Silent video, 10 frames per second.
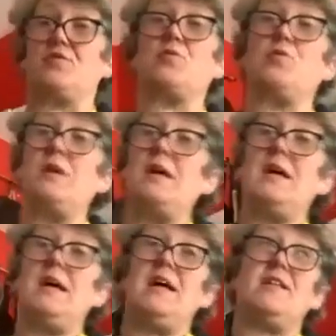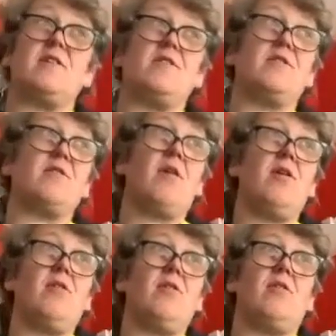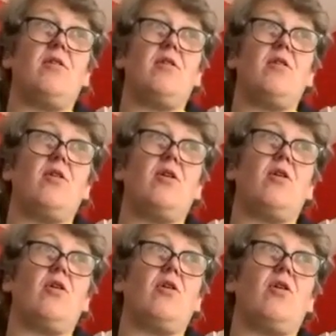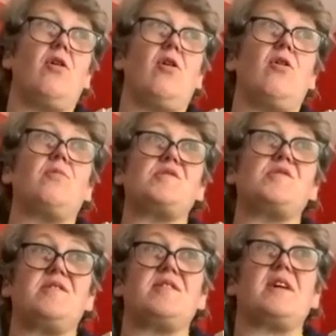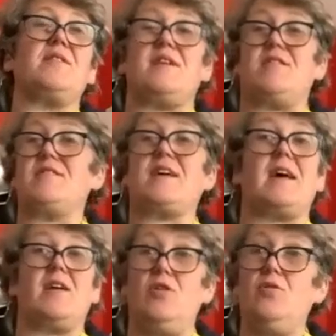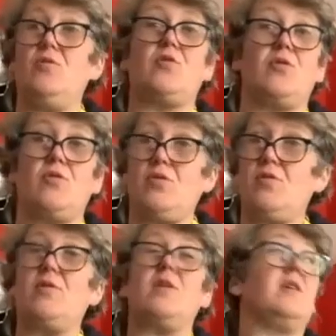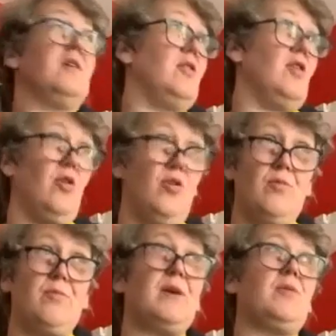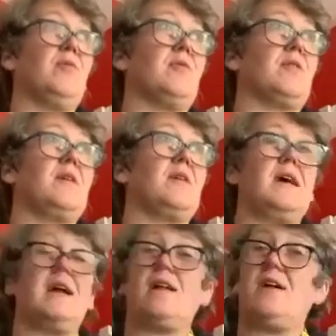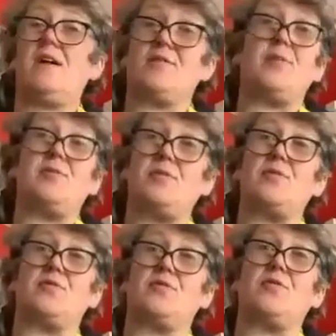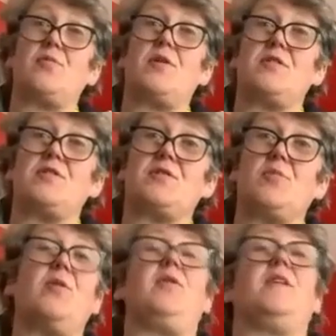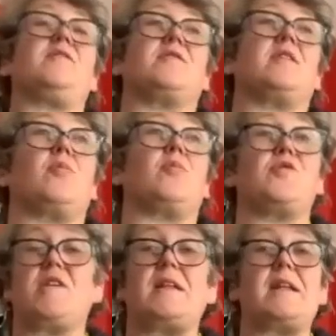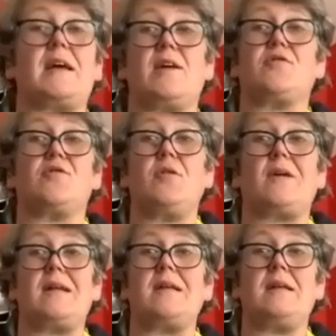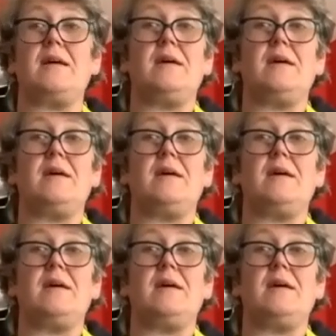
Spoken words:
So there are options out there to get local oat milk in glass bottles. So it's worth, as I said, we'll share the link so you can